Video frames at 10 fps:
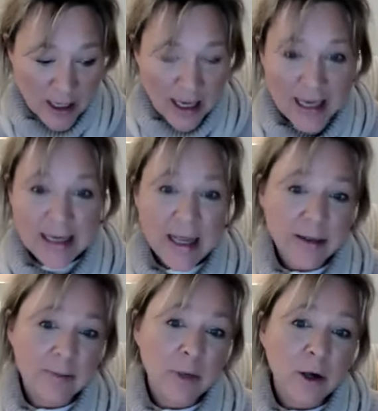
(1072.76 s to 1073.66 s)
and let
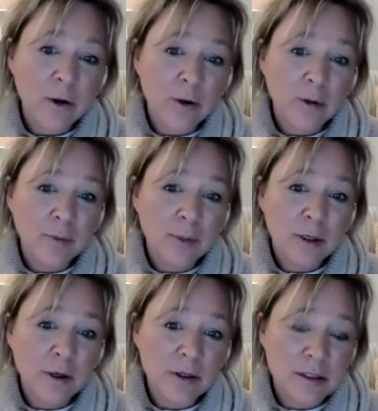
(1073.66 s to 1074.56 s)
them go
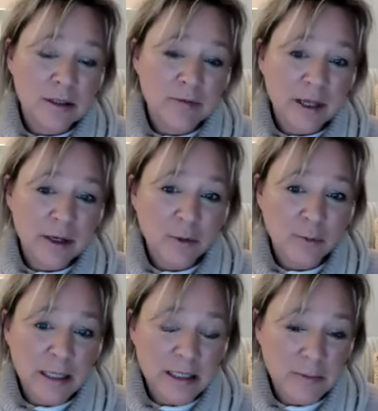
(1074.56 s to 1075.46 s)
because if they're not
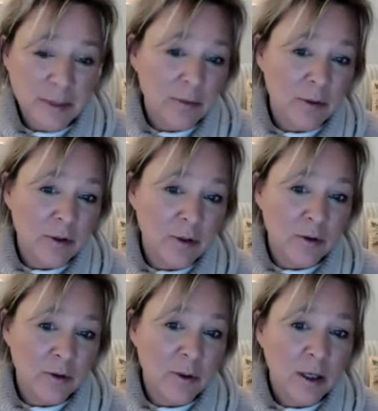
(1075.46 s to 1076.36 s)
meant to be with
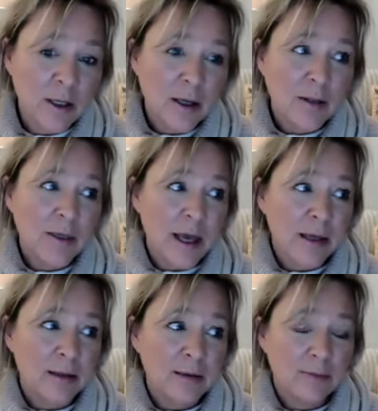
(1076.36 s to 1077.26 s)
you,
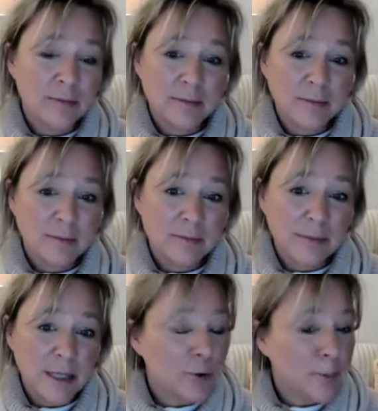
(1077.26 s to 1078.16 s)
then
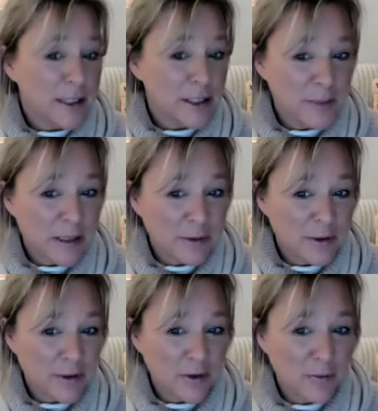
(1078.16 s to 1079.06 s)
they're not meant to be
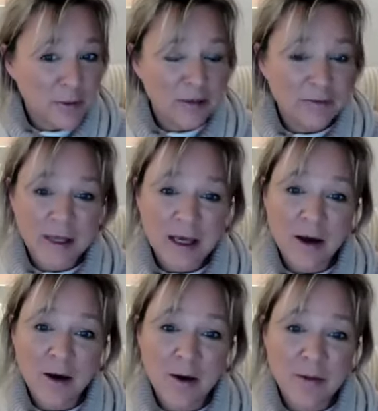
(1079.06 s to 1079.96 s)
with you. But if they
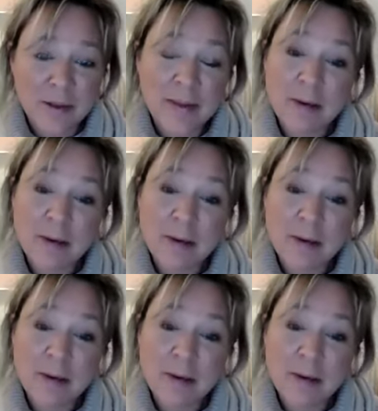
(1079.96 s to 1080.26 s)
are, then they